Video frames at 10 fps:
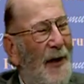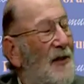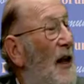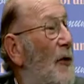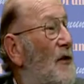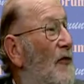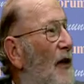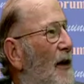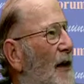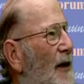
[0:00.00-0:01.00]
Uh, because I
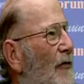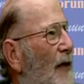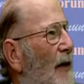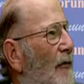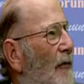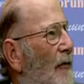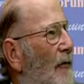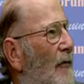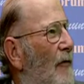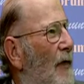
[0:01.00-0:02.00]
always figured that if,
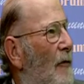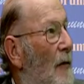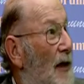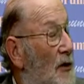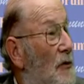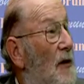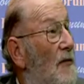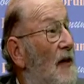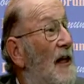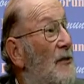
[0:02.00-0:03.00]
if, if, the
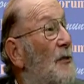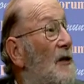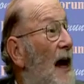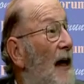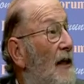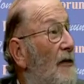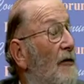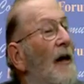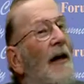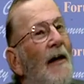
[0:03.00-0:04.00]
registry of deeds was
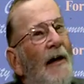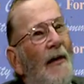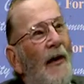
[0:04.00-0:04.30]
active,